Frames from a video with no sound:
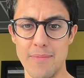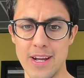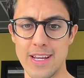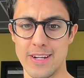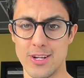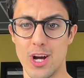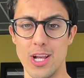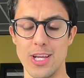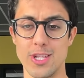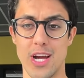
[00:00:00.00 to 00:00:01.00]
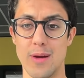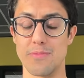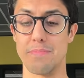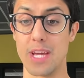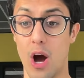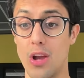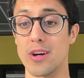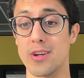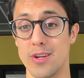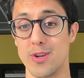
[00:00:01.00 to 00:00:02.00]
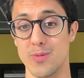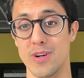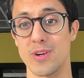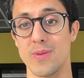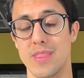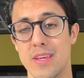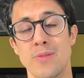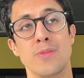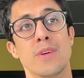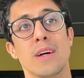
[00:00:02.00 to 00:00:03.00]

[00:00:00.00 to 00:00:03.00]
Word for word: right out of college. I would be honored to work with you.